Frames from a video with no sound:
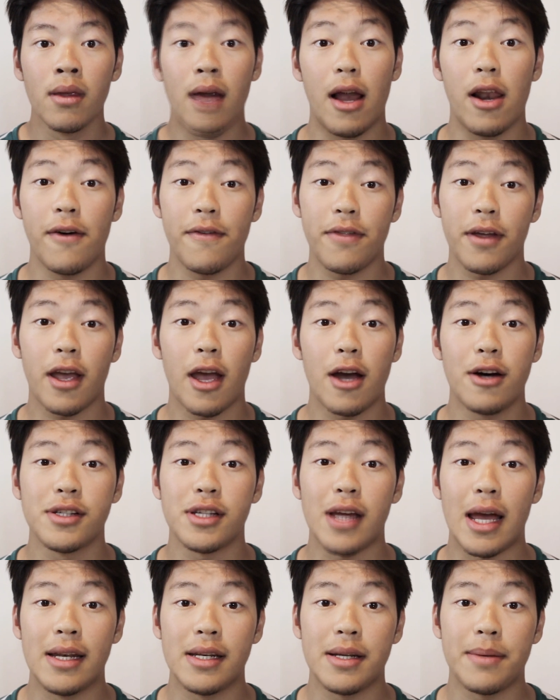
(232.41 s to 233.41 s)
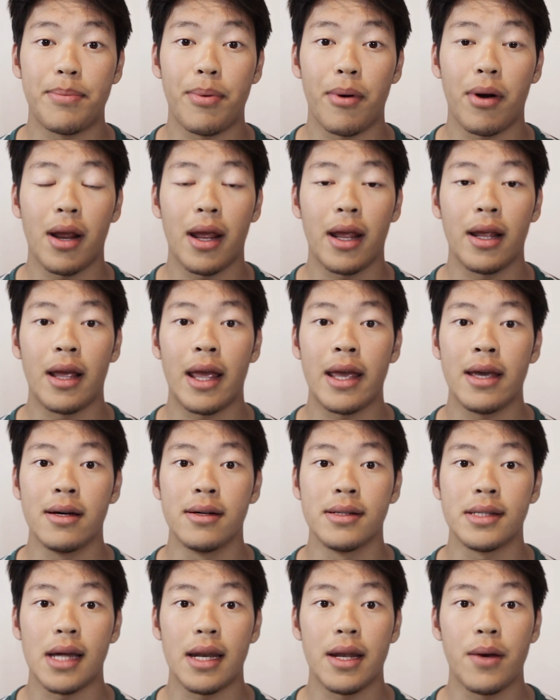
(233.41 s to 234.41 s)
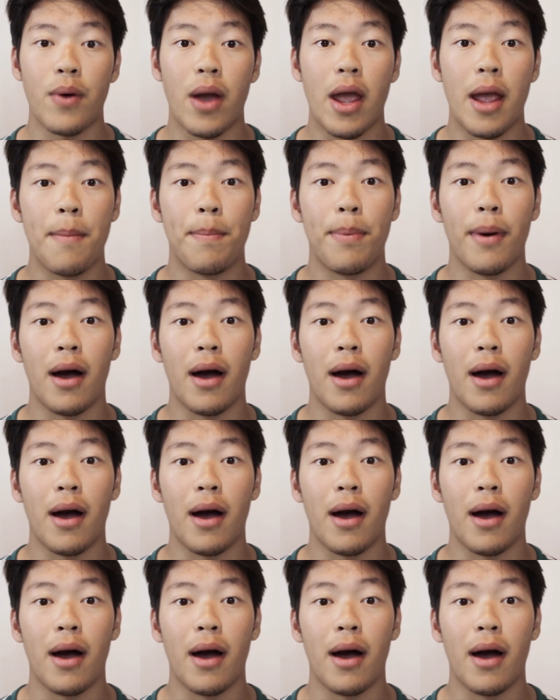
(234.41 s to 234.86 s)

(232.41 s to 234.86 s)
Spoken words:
A lot of the girls end up bringing heels anyway,